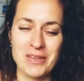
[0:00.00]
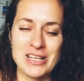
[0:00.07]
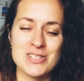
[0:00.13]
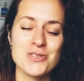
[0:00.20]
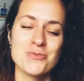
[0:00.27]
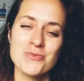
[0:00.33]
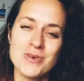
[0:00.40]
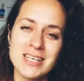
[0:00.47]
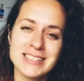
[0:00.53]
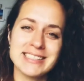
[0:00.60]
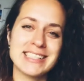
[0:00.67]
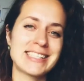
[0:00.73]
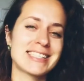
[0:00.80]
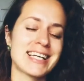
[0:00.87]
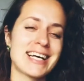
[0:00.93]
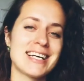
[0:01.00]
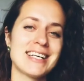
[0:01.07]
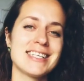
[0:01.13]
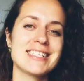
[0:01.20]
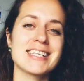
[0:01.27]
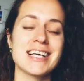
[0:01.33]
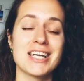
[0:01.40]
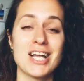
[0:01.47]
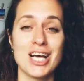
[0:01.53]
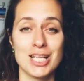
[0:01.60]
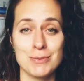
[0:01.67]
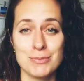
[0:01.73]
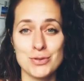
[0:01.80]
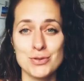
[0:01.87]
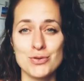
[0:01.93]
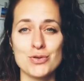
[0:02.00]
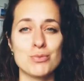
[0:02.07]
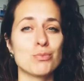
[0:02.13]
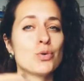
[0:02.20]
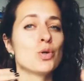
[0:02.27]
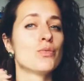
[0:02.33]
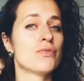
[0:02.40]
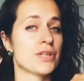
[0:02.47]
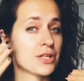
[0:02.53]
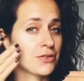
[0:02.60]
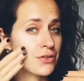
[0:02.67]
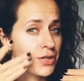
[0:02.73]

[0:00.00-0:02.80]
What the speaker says: So what it does, it helps to remove the